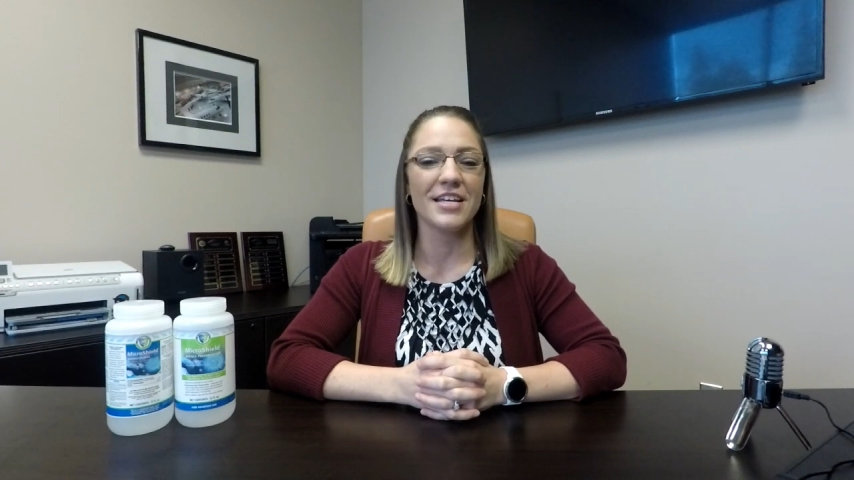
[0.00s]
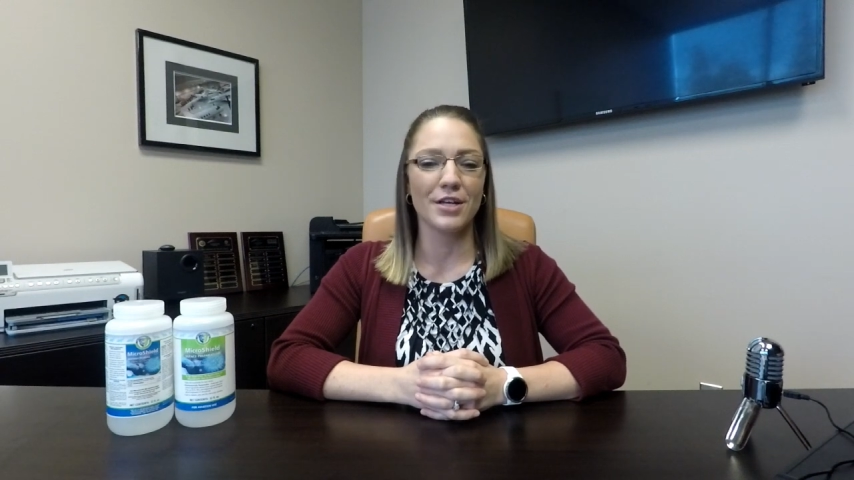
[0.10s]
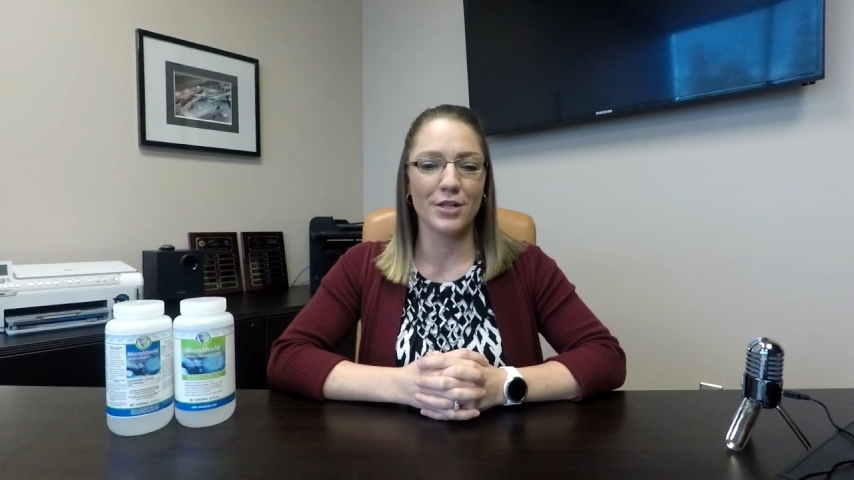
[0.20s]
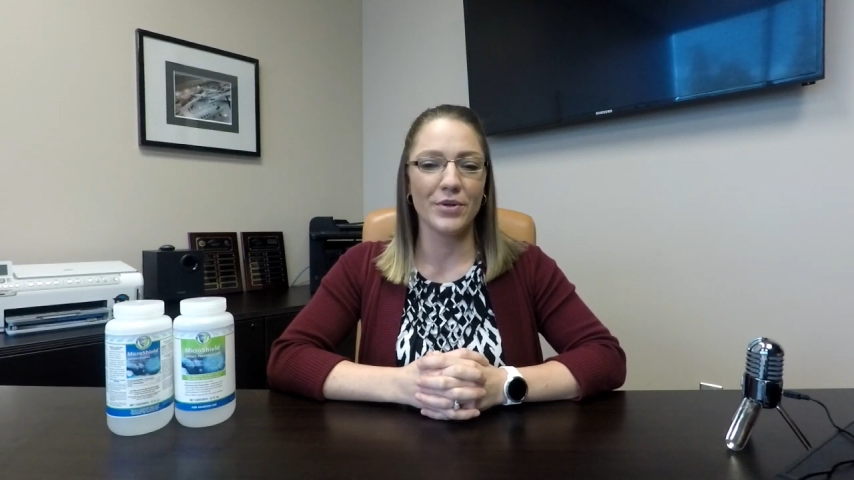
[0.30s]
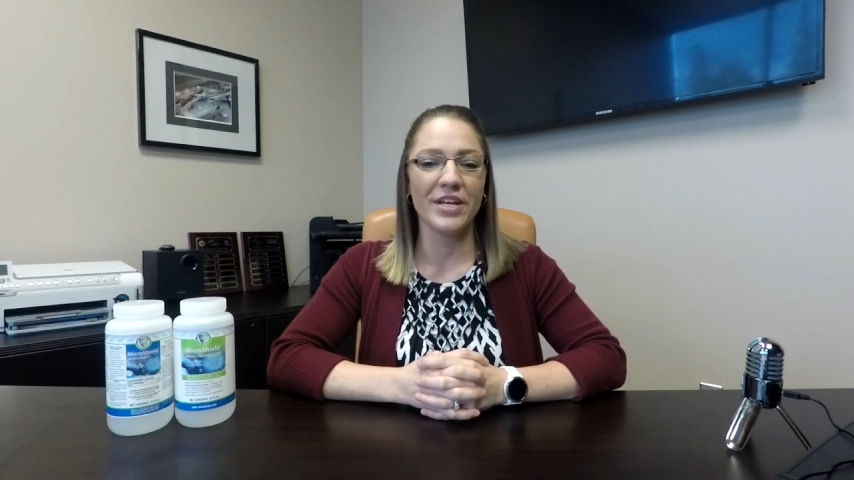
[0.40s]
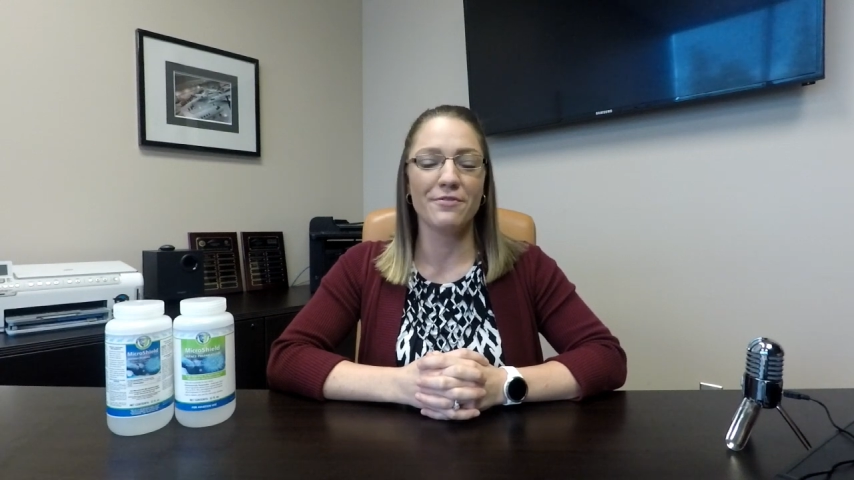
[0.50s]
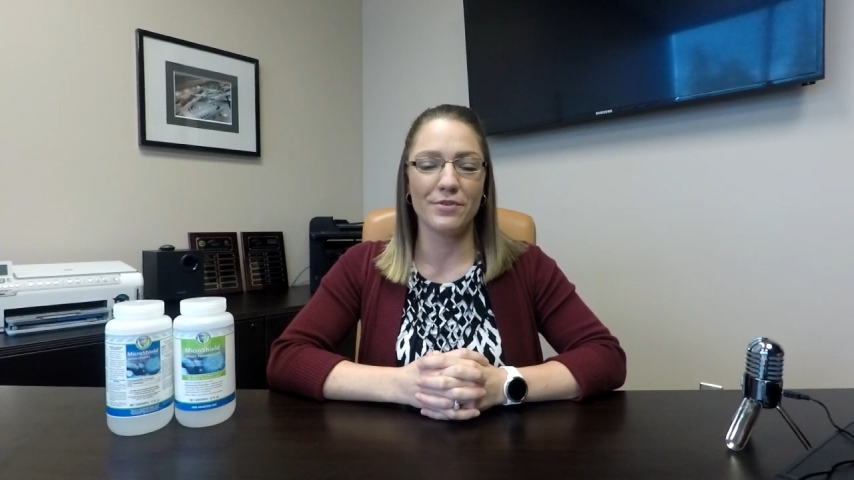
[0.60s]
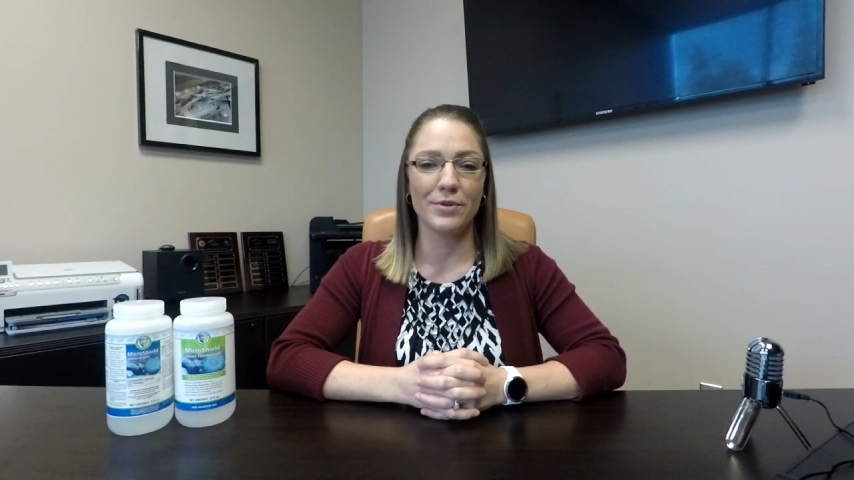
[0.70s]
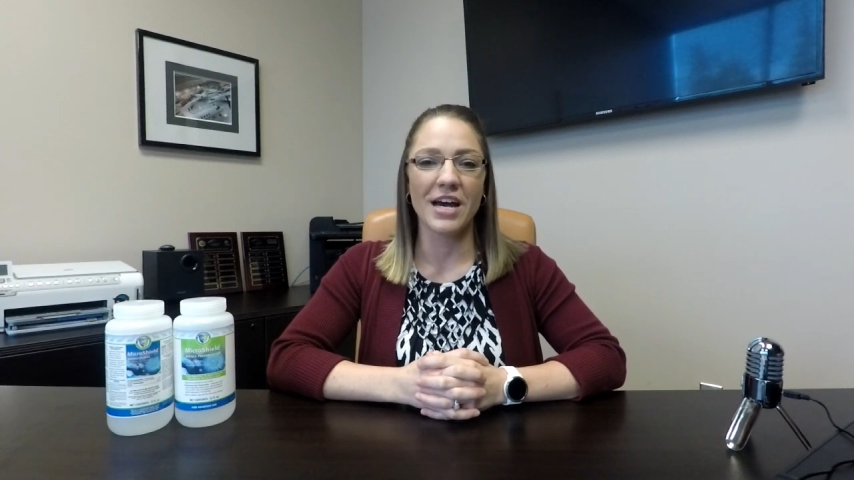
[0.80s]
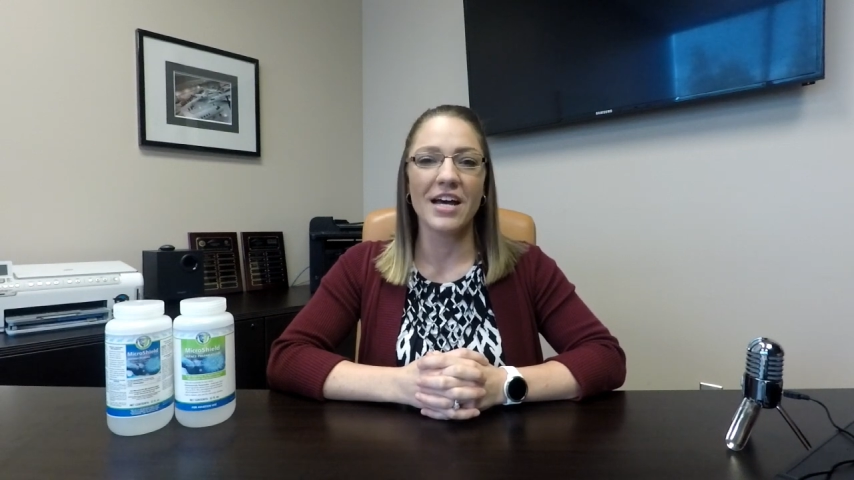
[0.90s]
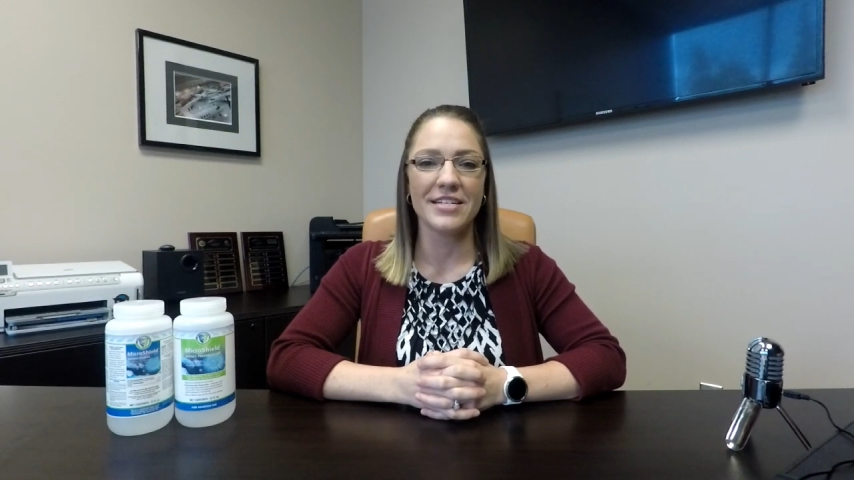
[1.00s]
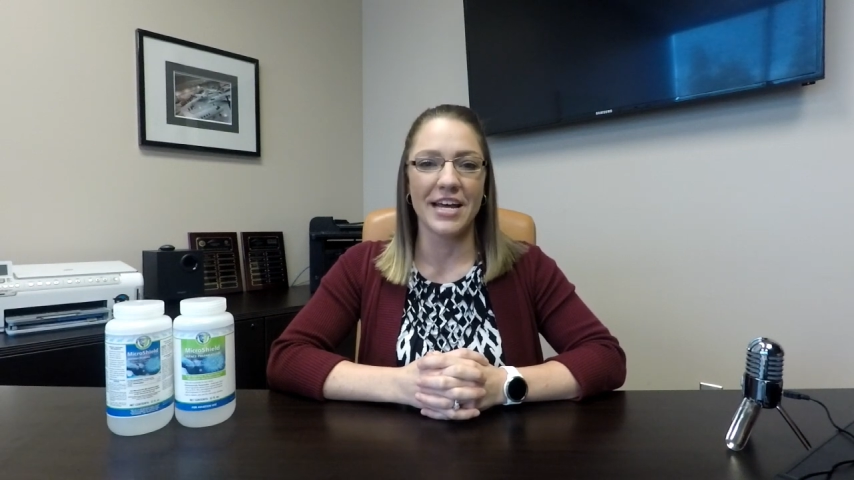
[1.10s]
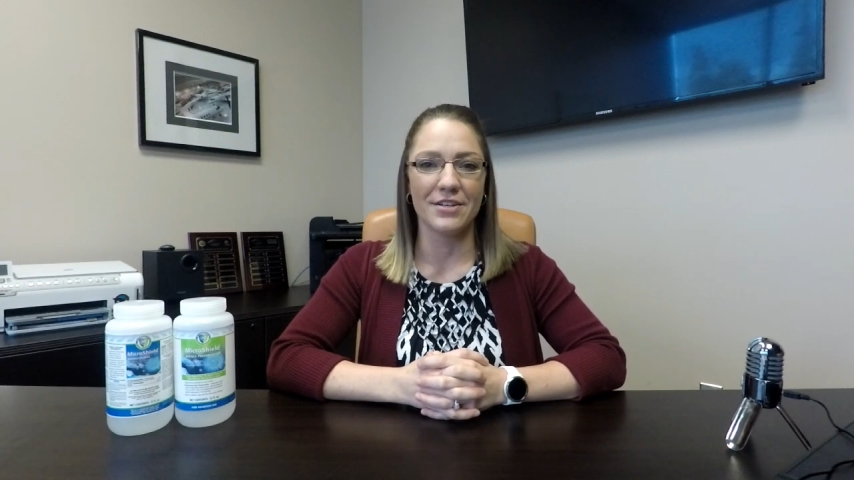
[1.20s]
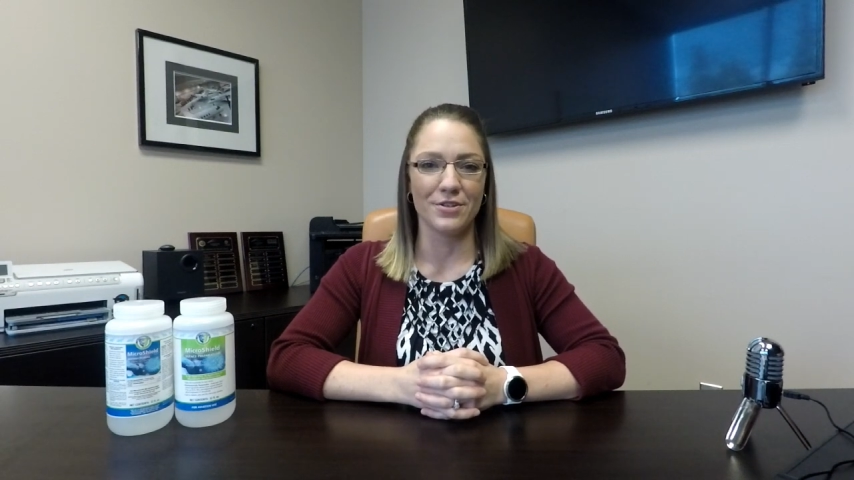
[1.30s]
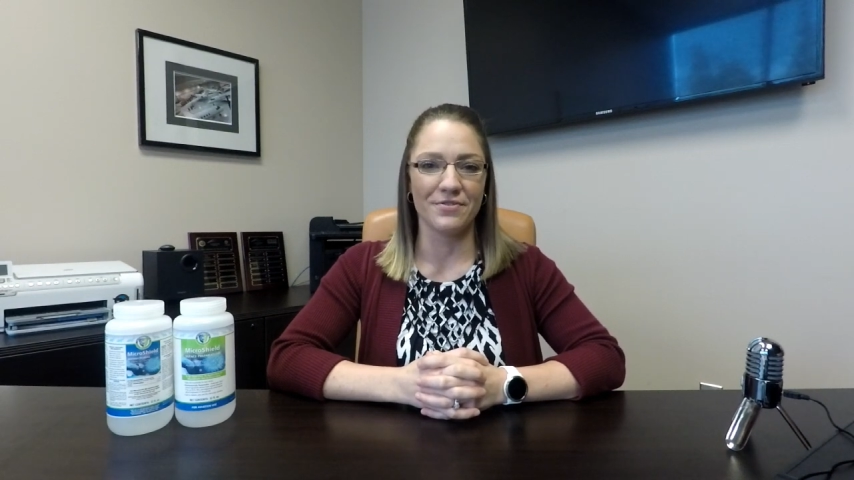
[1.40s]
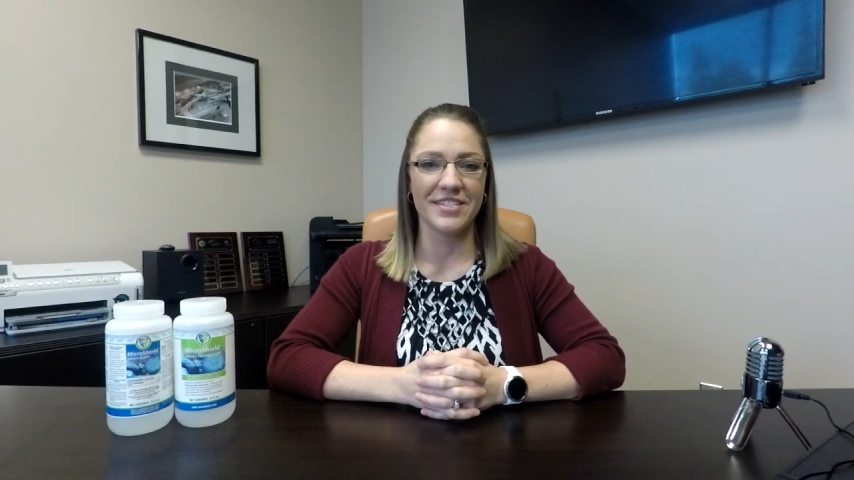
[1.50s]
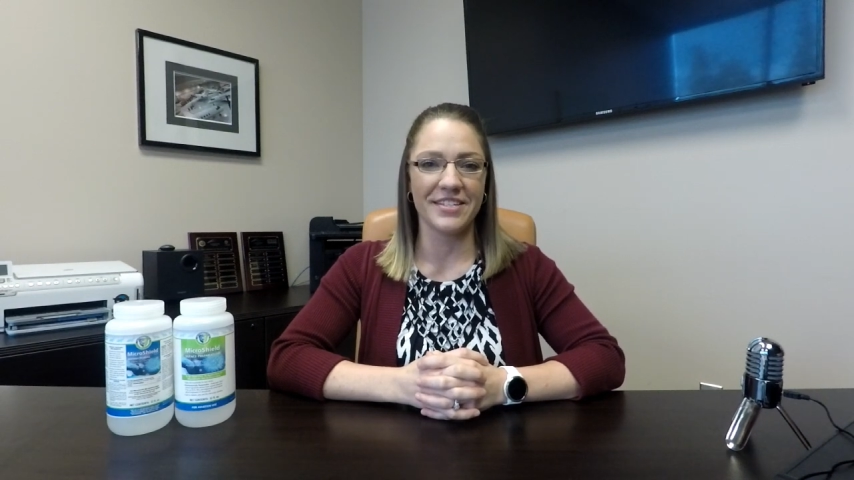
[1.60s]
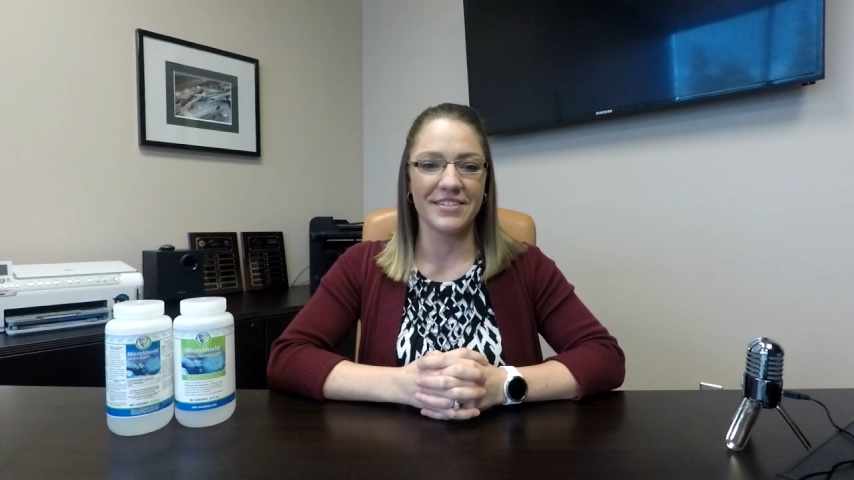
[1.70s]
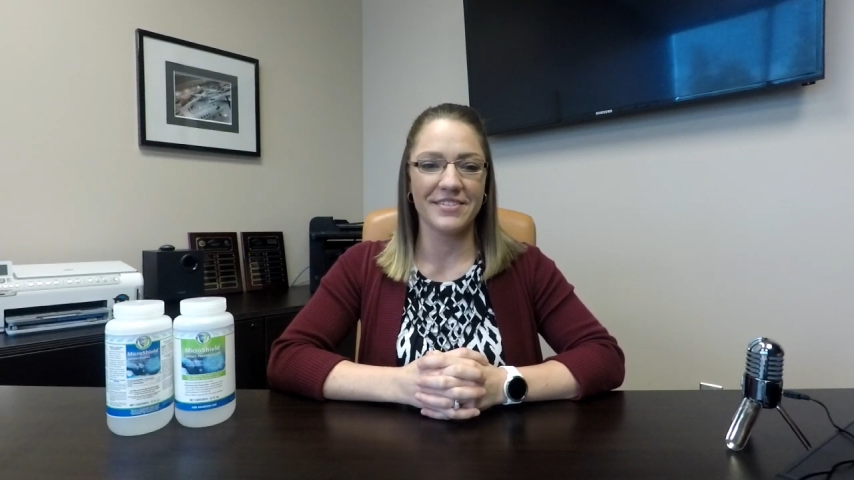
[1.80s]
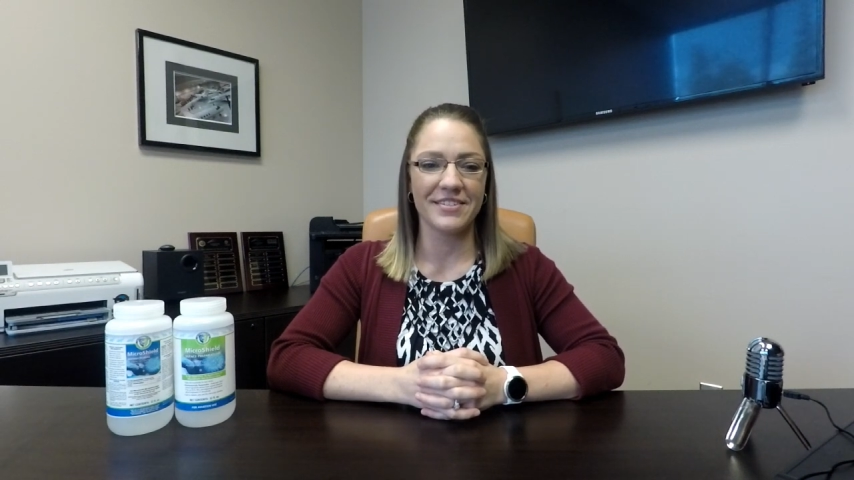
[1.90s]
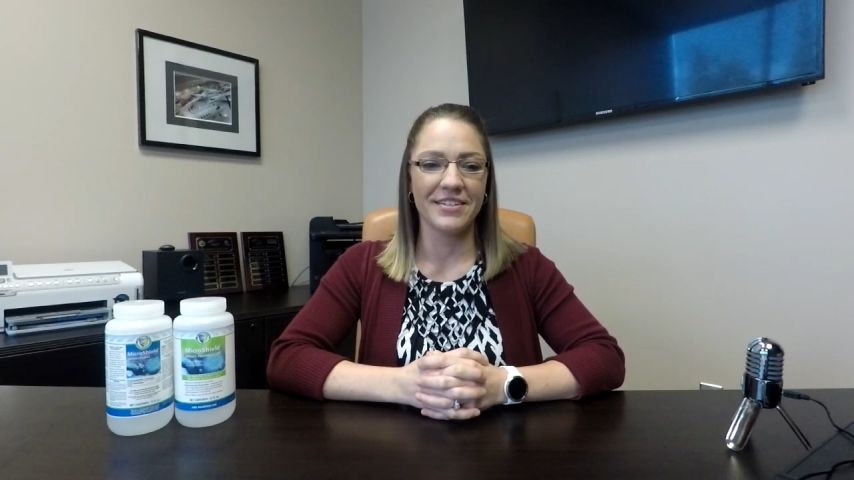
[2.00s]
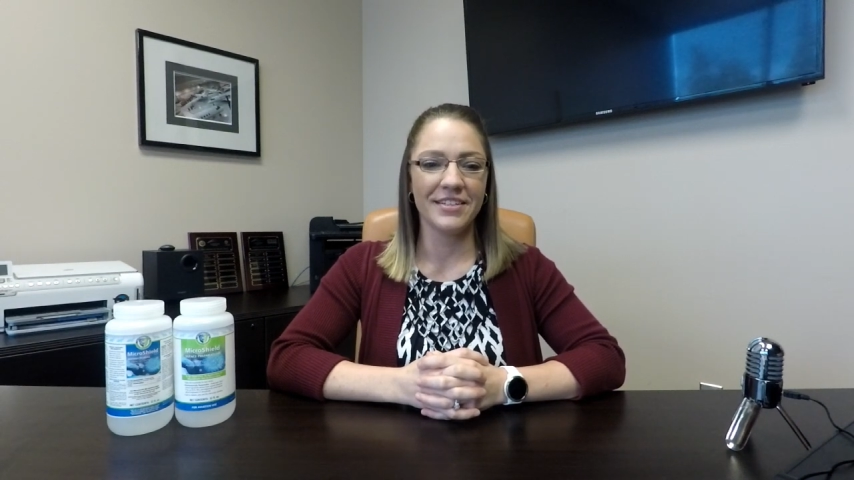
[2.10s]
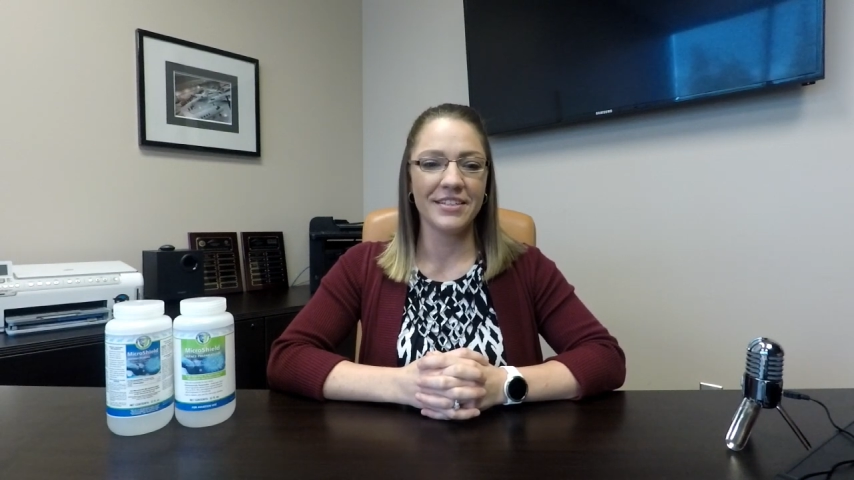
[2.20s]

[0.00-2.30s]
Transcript: including food contact surfaces.